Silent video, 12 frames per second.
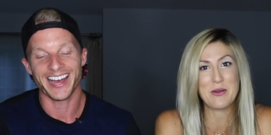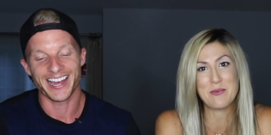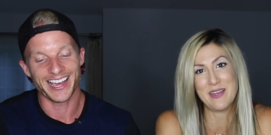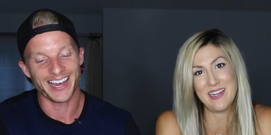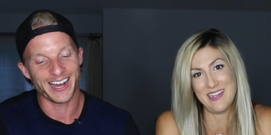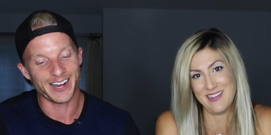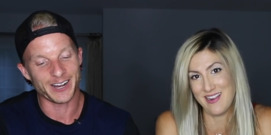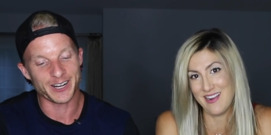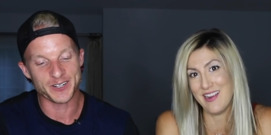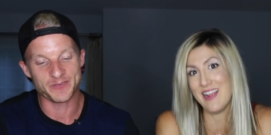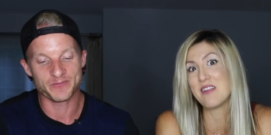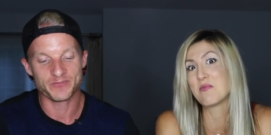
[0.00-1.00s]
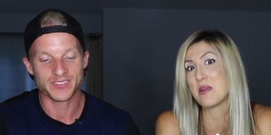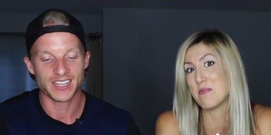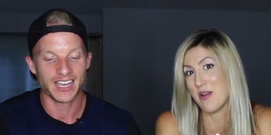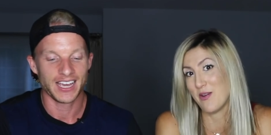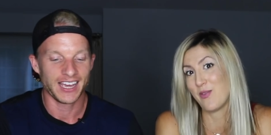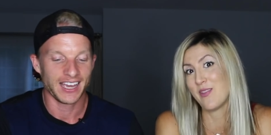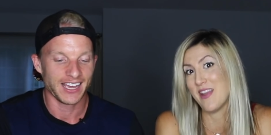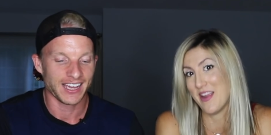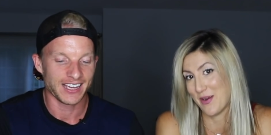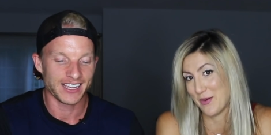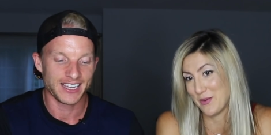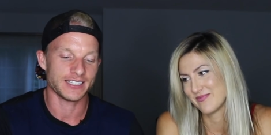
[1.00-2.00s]
Speaker 1: to bed at um, night and we both
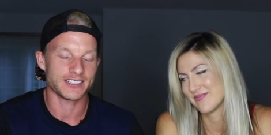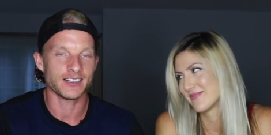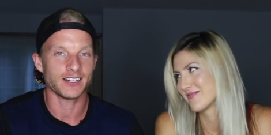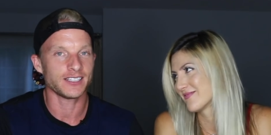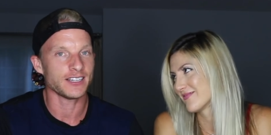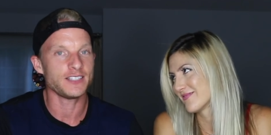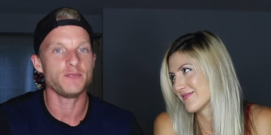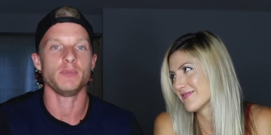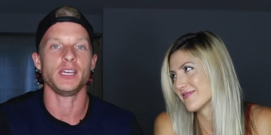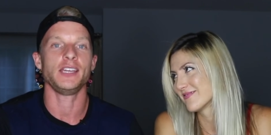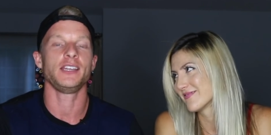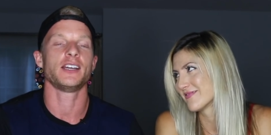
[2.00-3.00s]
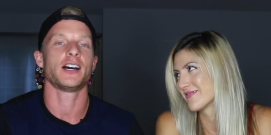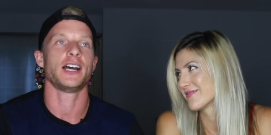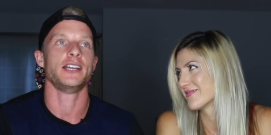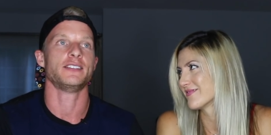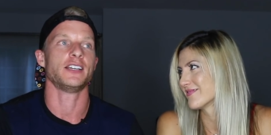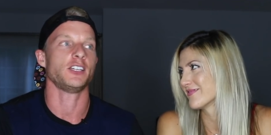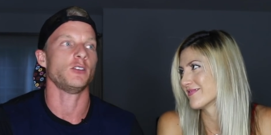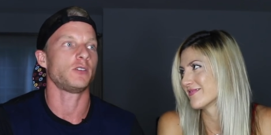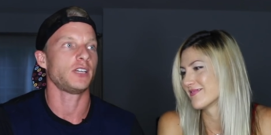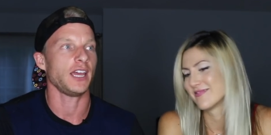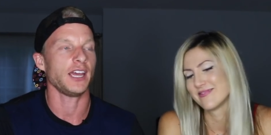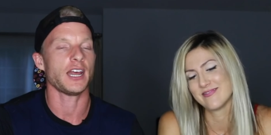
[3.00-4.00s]
know.
Speaker 2: It's not doesn't mean guys that you
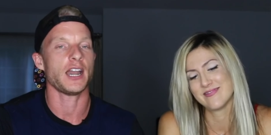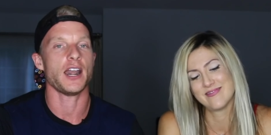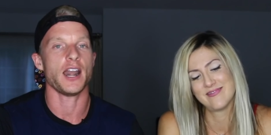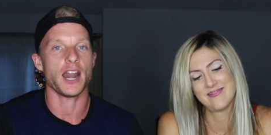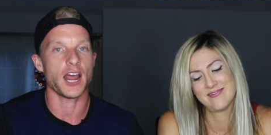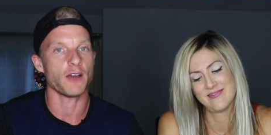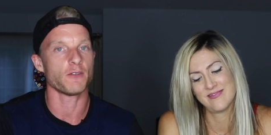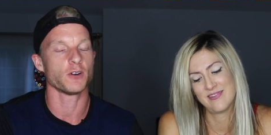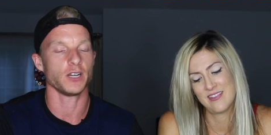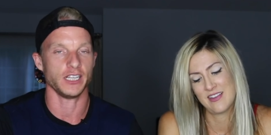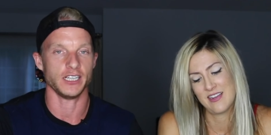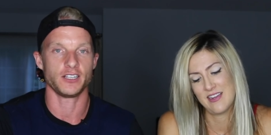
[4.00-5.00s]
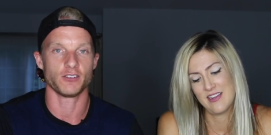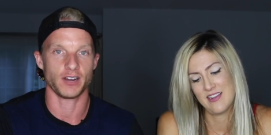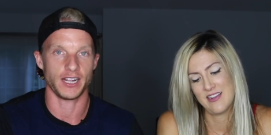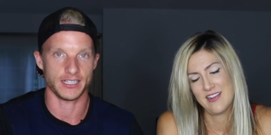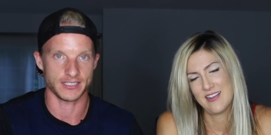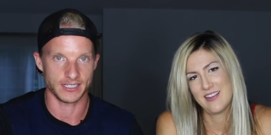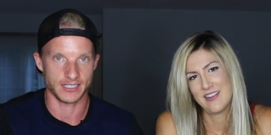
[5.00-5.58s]
can never eat grains